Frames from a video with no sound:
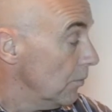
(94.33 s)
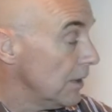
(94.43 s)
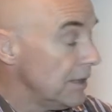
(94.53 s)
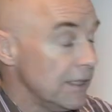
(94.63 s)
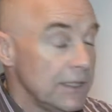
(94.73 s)

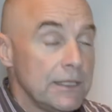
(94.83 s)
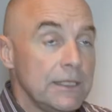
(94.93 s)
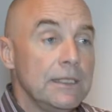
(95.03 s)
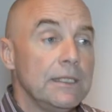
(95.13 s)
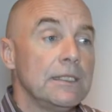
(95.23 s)
What it does
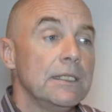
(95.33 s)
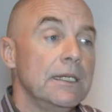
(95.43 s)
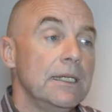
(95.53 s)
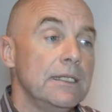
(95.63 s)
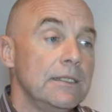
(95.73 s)
is,
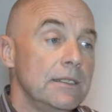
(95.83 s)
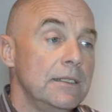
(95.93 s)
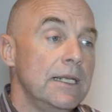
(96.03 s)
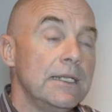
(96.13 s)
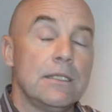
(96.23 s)
as
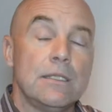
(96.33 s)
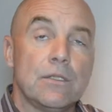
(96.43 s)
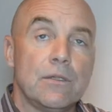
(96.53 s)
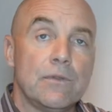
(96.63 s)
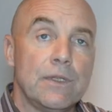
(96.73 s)
an
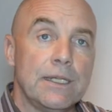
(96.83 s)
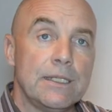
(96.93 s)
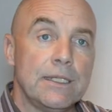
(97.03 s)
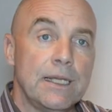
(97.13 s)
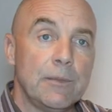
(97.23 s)
essence of the
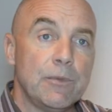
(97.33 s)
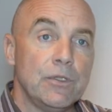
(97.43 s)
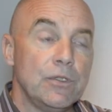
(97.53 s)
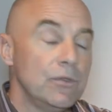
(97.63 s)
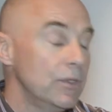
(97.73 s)
SA
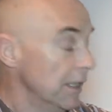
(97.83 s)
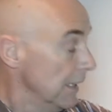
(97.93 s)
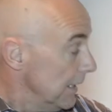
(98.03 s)
8.2,